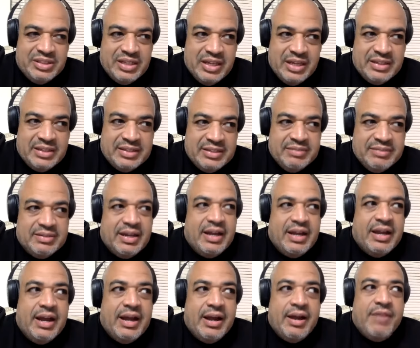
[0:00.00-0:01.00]
seems
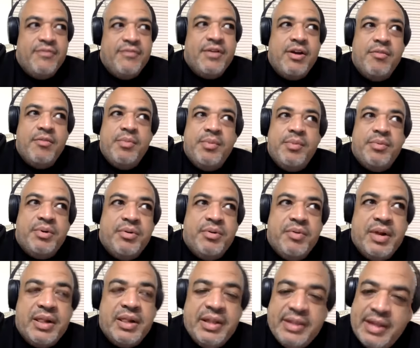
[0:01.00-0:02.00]
like, if I remember
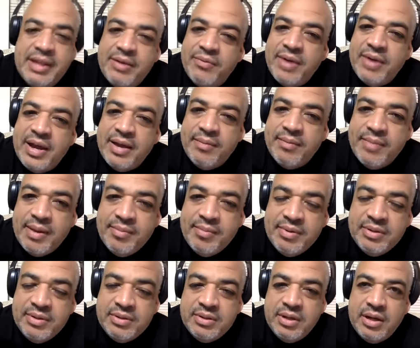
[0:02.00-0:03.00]
correctly, they ran
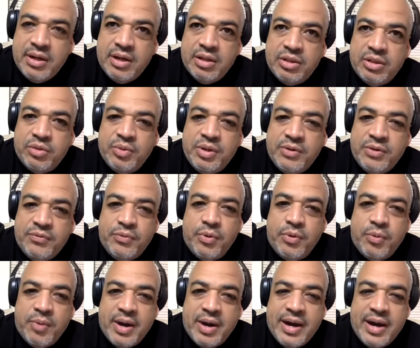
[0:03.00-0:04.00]
maybe 3 to
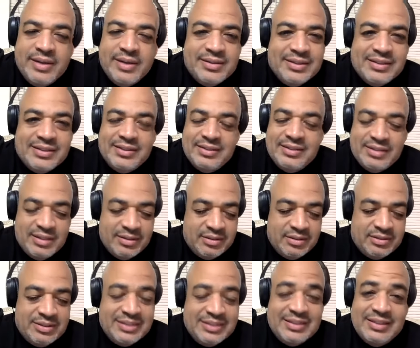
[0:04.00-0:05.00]
4 wide
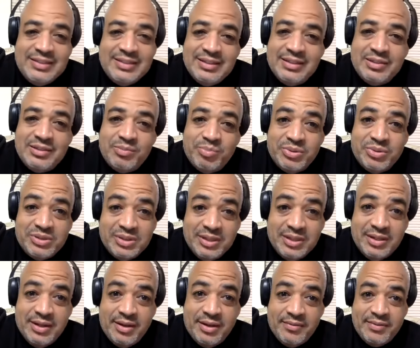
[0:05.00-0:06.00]

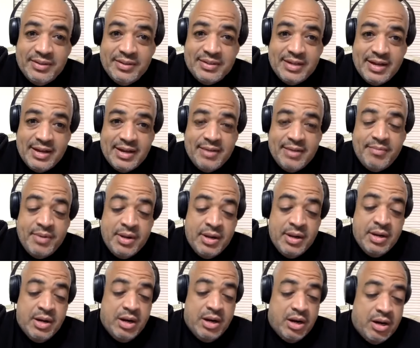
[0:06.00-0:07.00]
66% of the time,
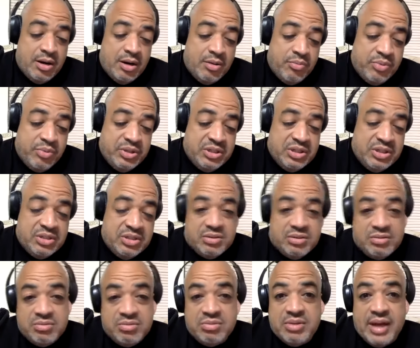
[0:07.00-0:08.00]
which
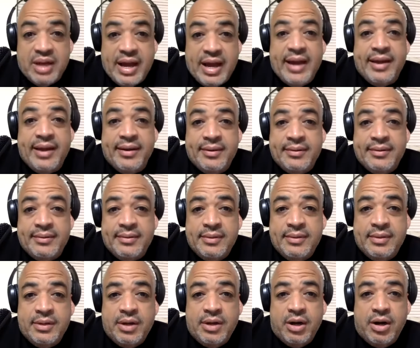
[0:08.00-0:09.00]
is high.
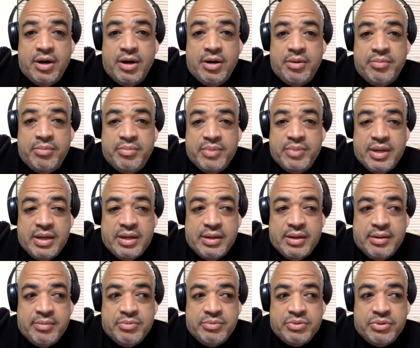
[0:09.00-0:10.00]
So
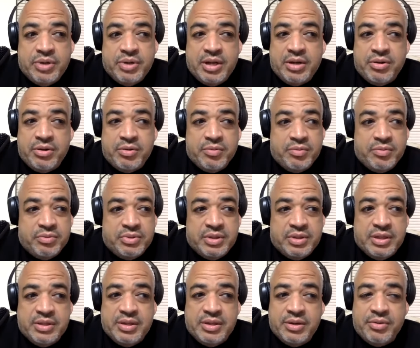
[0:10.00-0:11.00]
they're going
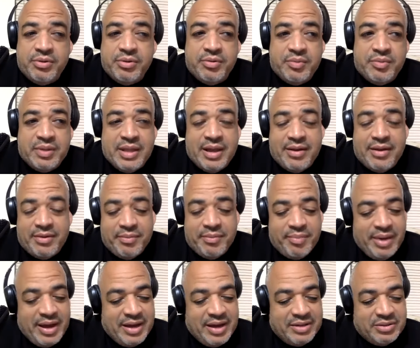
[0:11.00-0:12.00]
to rely on the
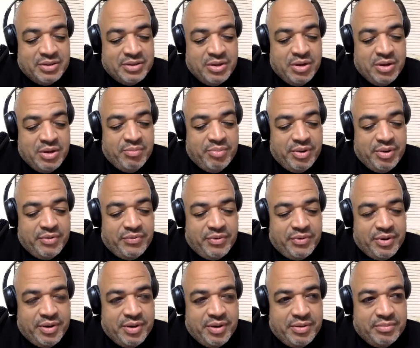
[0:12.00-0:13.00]
pass, but for
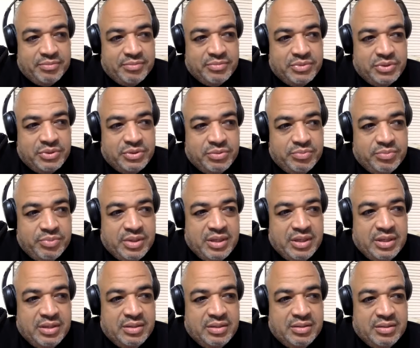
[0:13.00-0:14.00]
him to
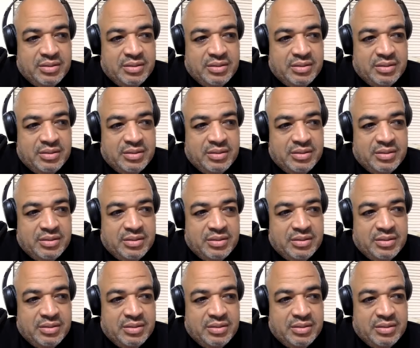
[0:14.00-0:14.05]
be